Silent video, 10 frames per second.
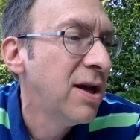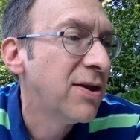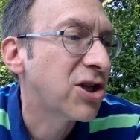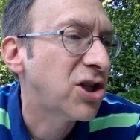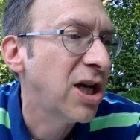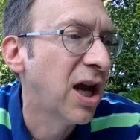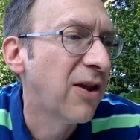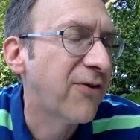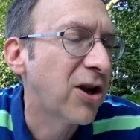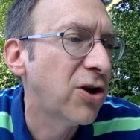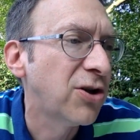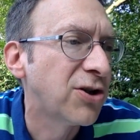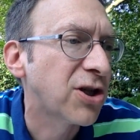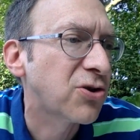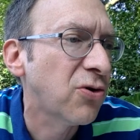The she-elephant couldn't
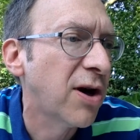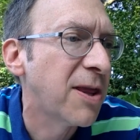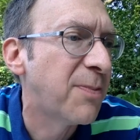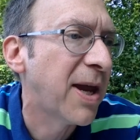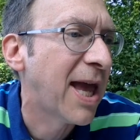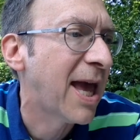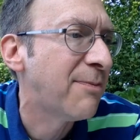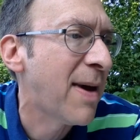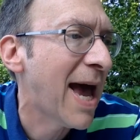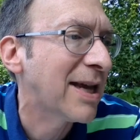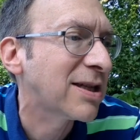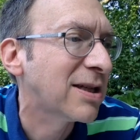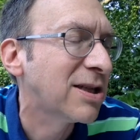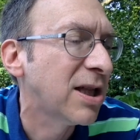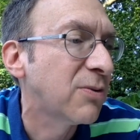destroy the big head mask
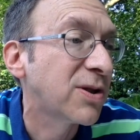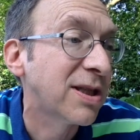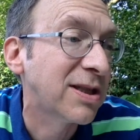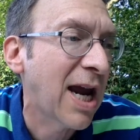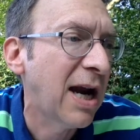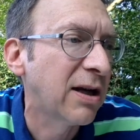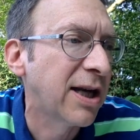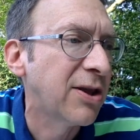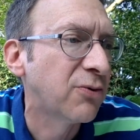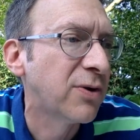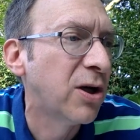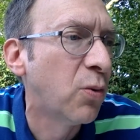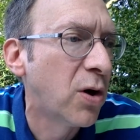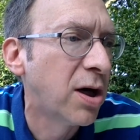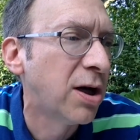until it was entirely in the real
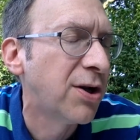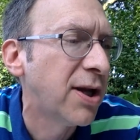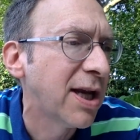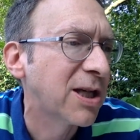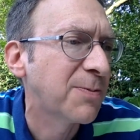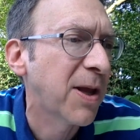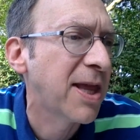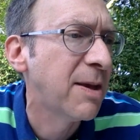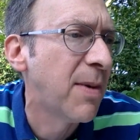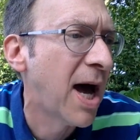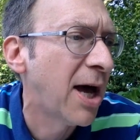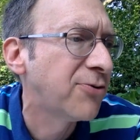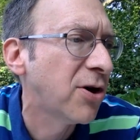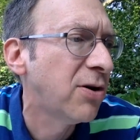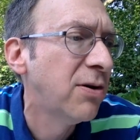world, explained the
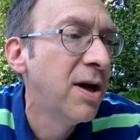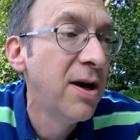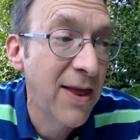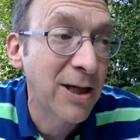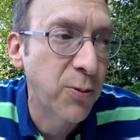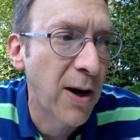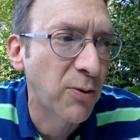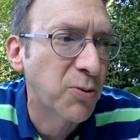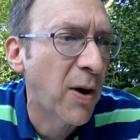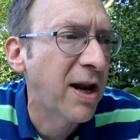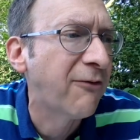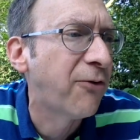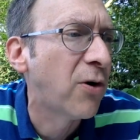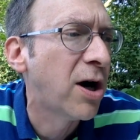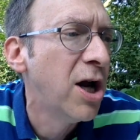Mahandro. That's what I was waiting
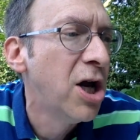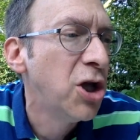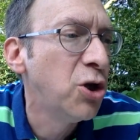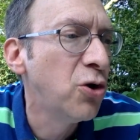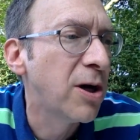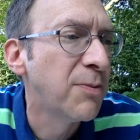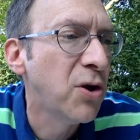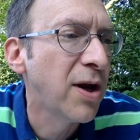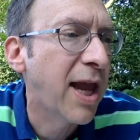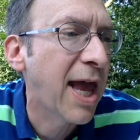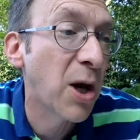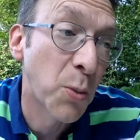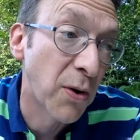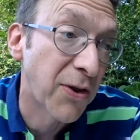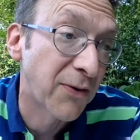for. You
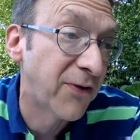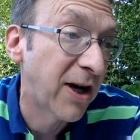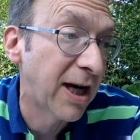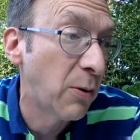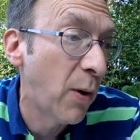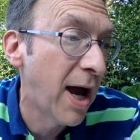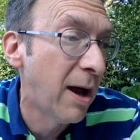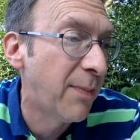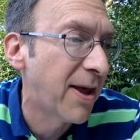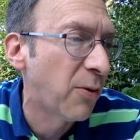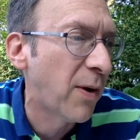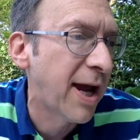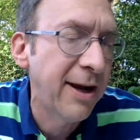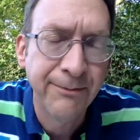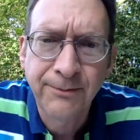communicated with her very well, by the way.